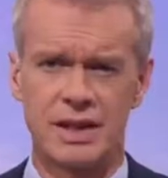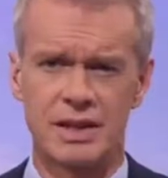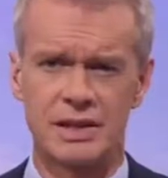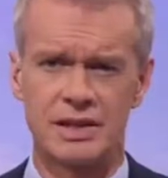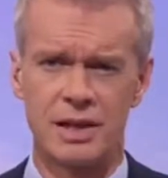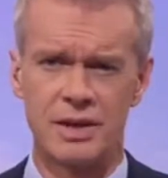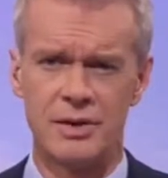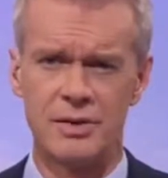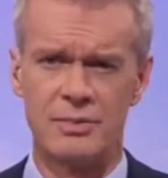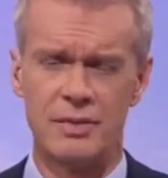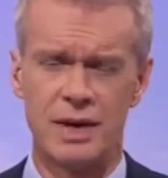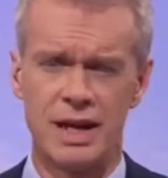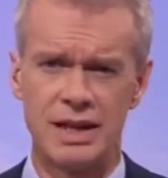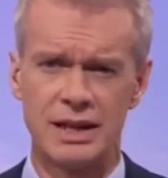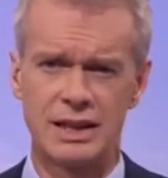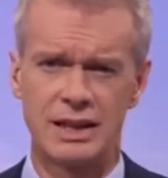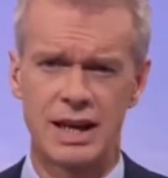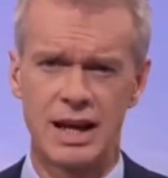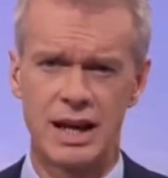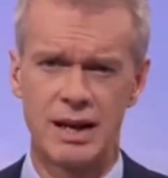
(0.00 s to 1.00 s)
So,
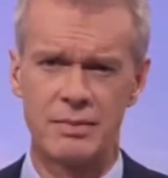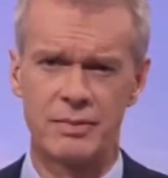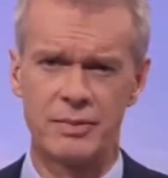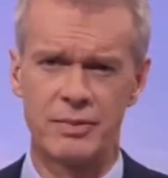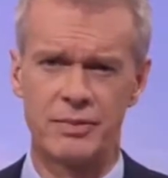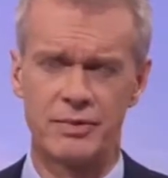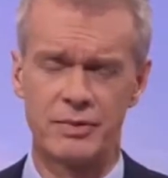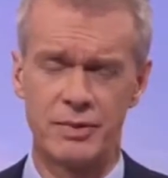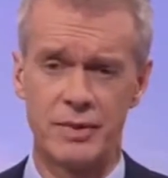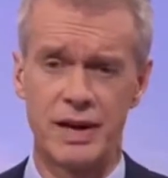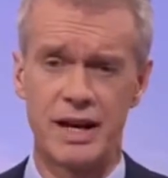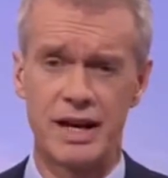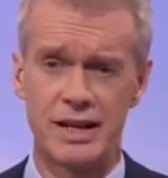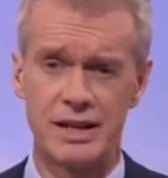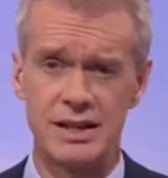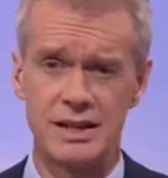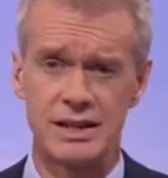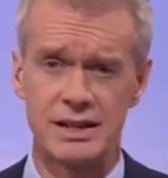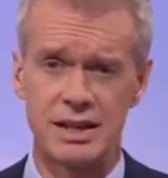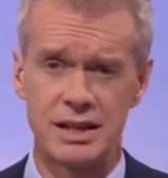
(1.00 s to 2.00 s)
Mein Kampf
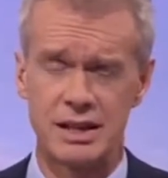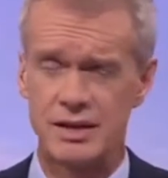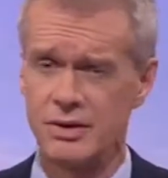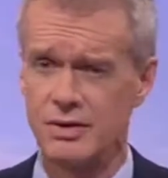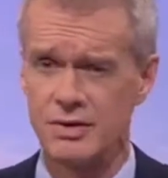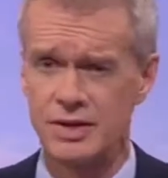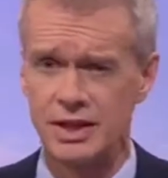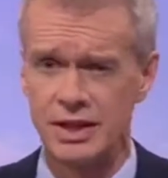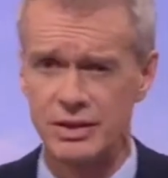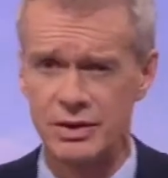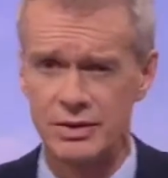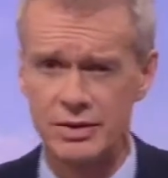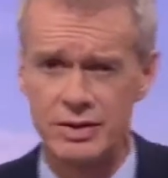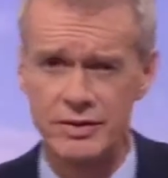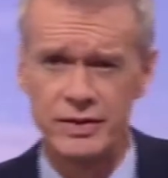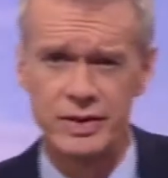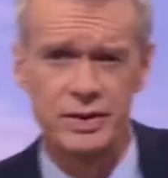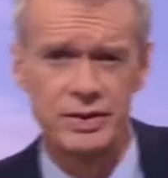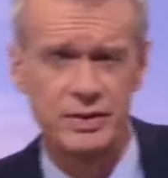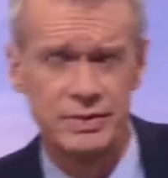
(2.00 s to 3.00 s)
remains a hugely
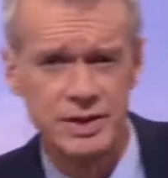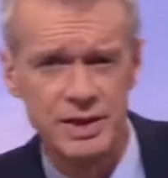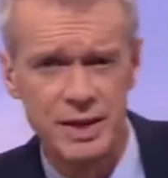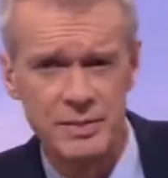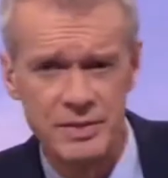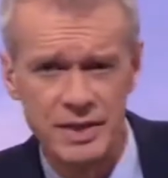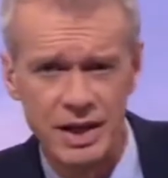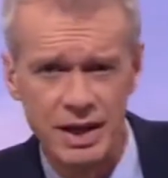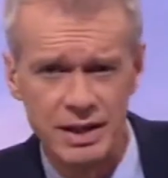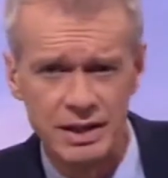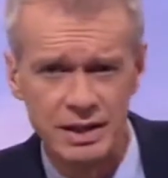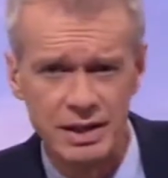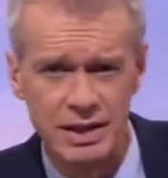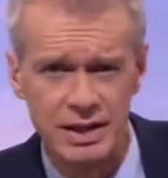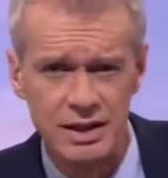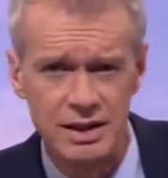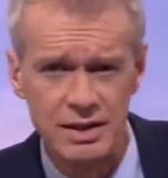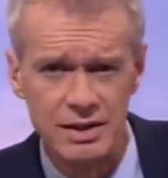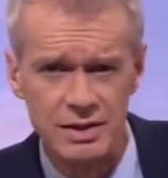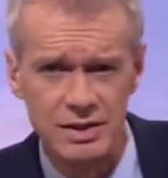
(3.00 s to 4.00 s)
controversial subject
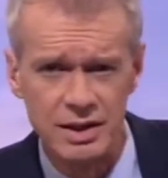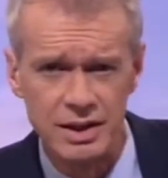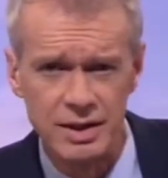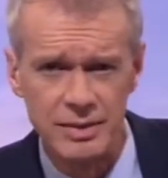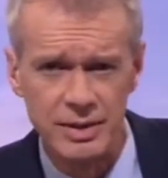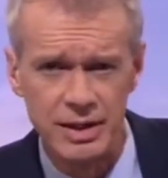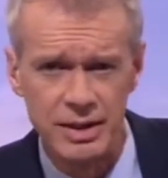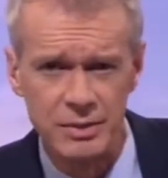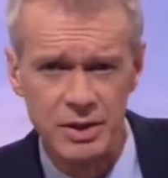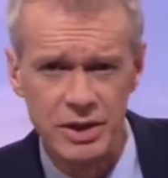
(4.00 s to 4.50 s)
in Germany.